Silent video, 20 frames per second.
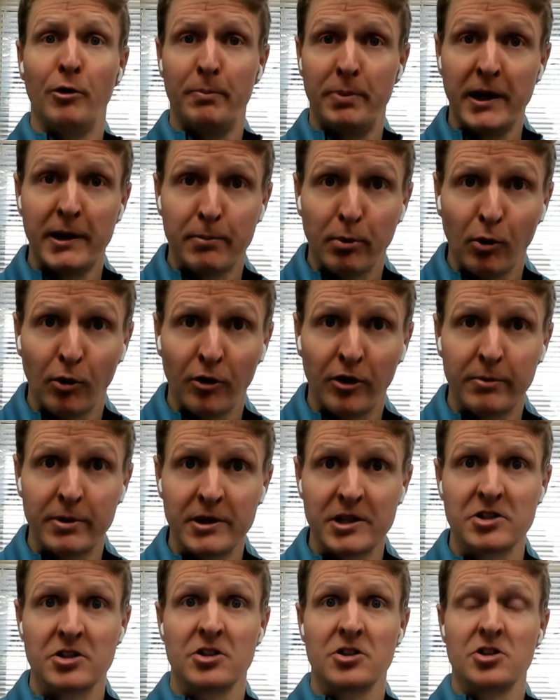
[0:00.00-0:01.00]
people in the
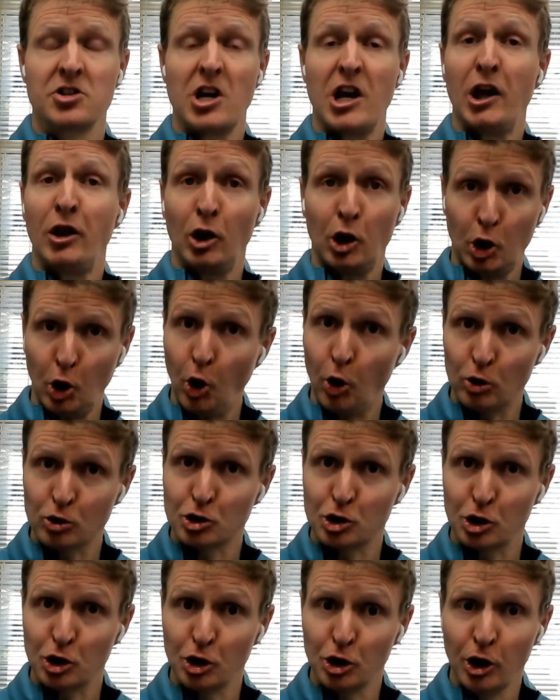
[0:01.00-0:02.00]
business and the
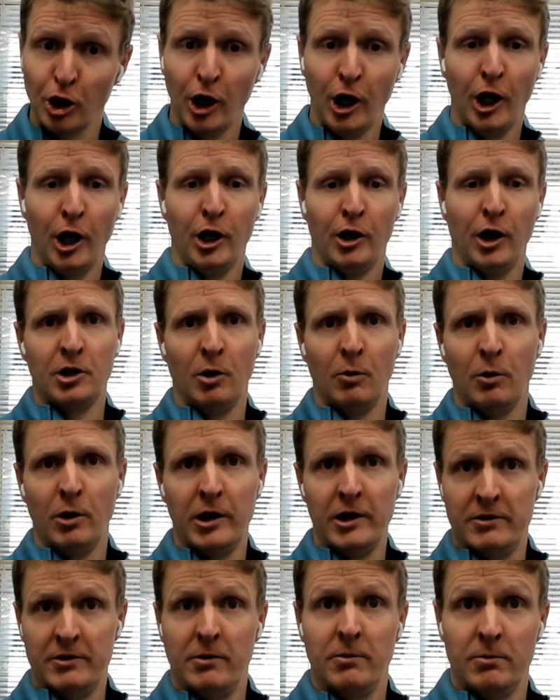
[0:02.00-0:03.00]
culture.
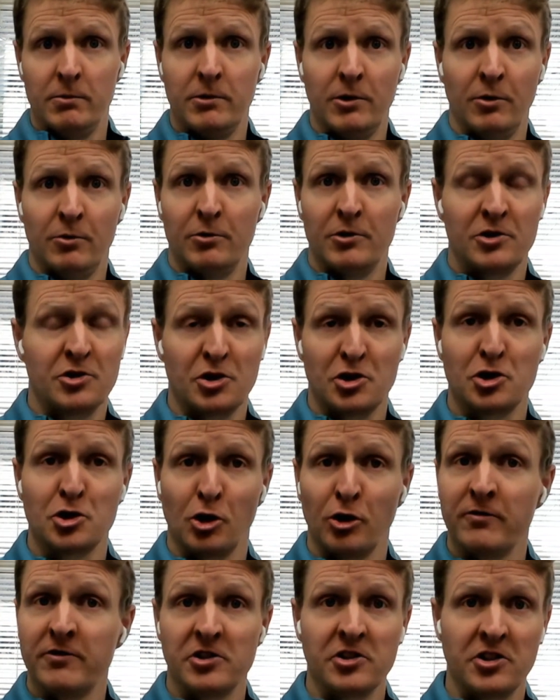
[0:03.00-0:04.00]
it's a
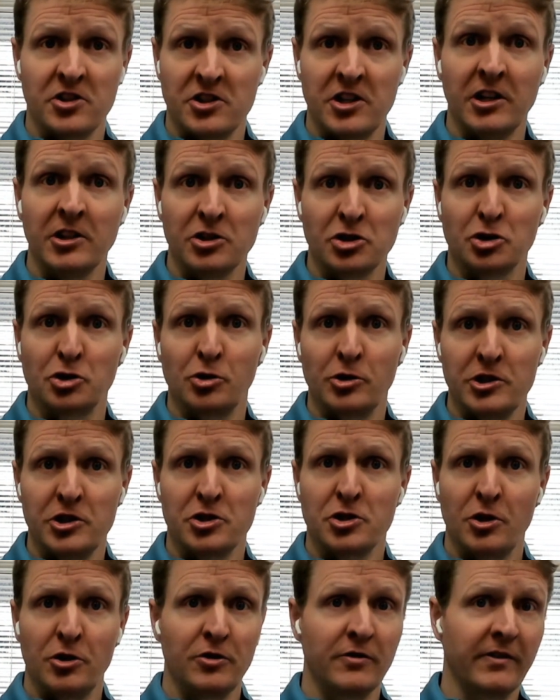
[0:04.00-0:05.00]
services industry.
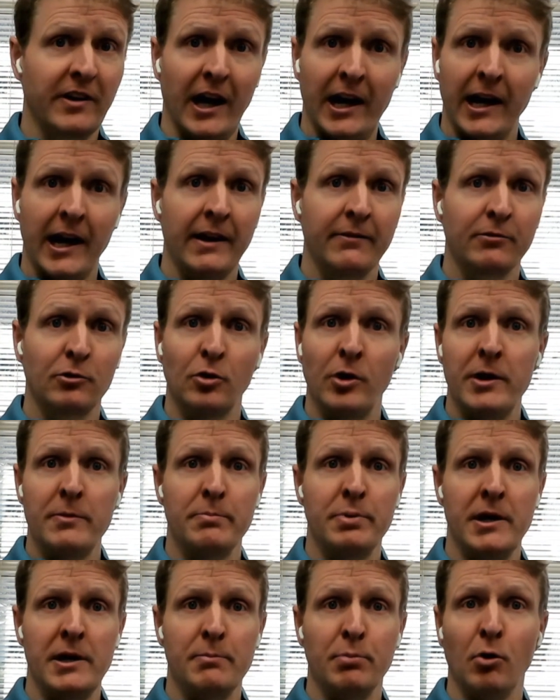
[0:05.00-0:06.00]
So you've got to have
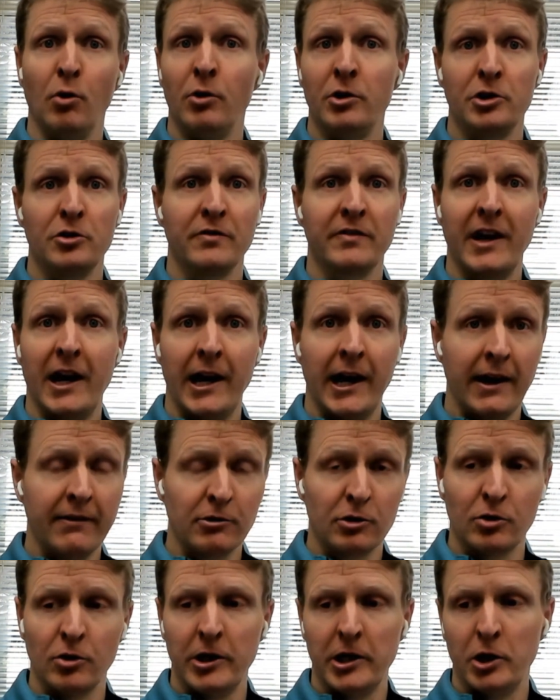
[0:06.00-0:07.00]
great people and you've got to
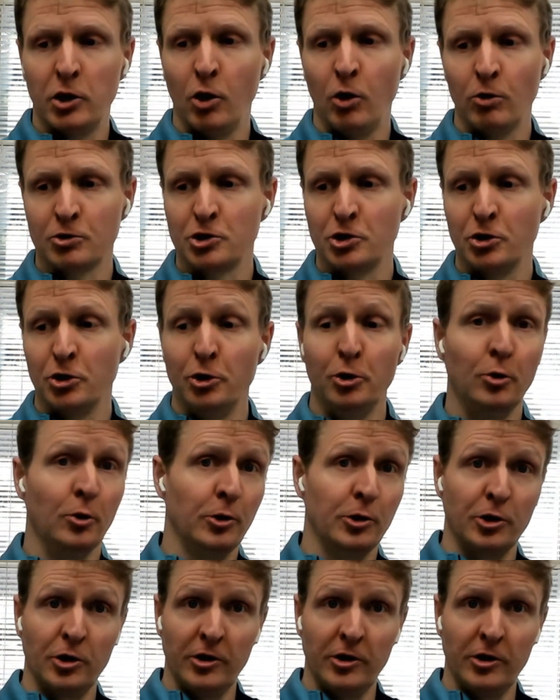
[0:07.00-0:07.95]
have a great culture who are